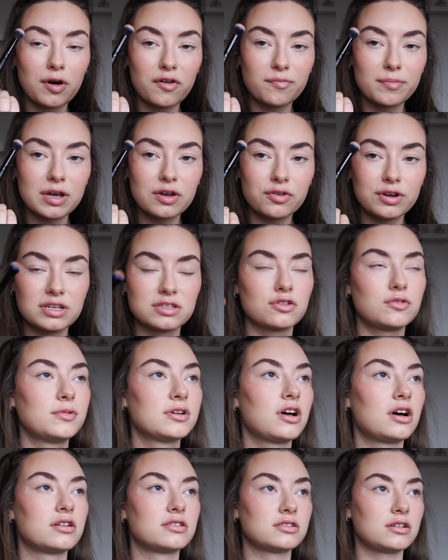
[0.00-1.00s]
my crease. Oh my
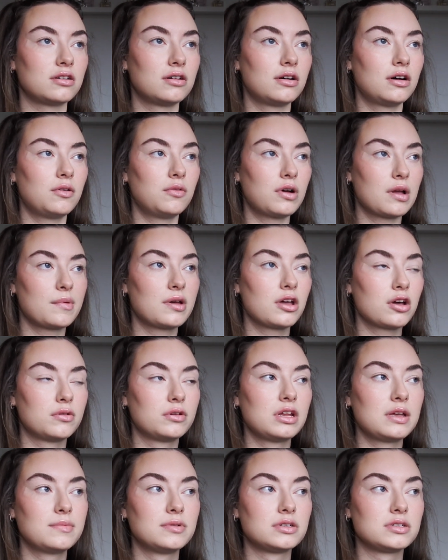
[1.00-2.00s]
God, why am I
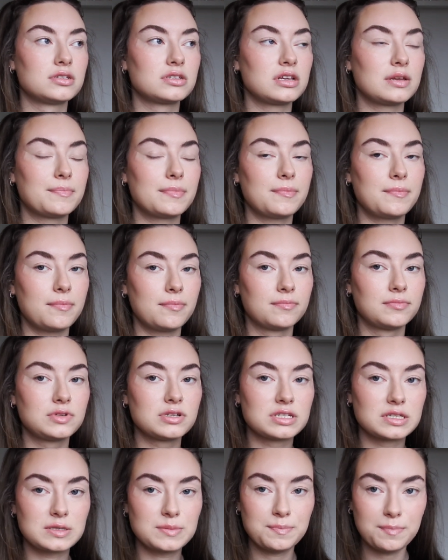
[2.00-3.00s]
unable to
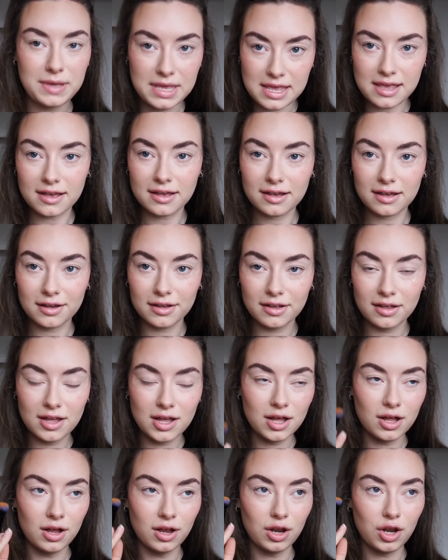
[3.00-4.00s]
speak?
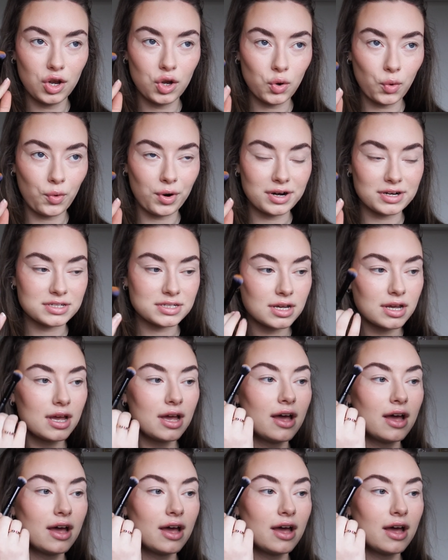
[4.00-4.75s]
Lord.